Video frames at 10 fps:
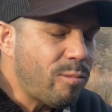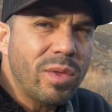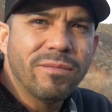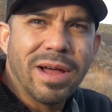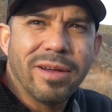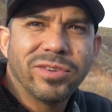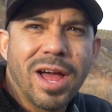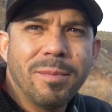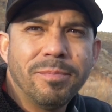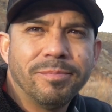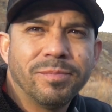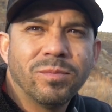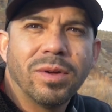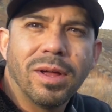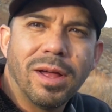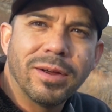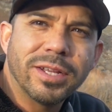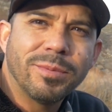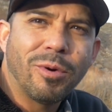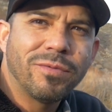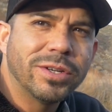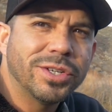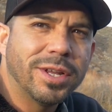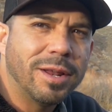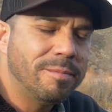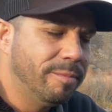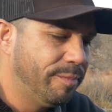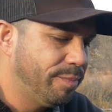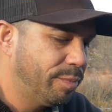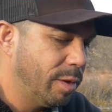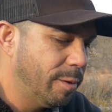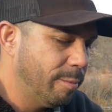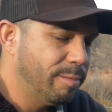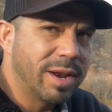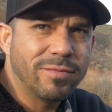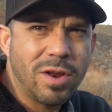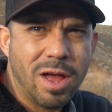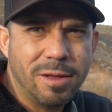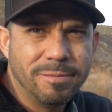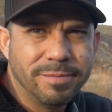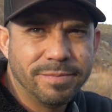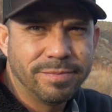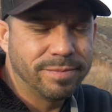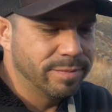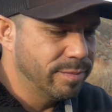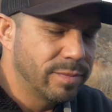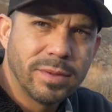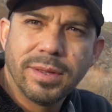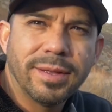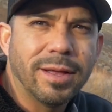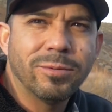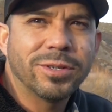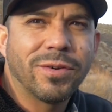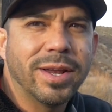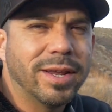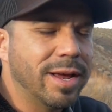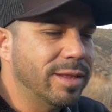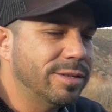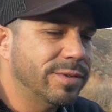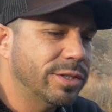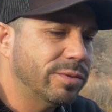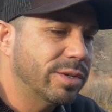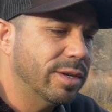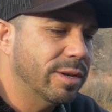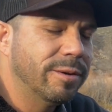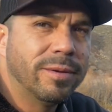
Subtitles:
If I have time, I'll get some more fishing done. But if not, it was a great day and this fish was good.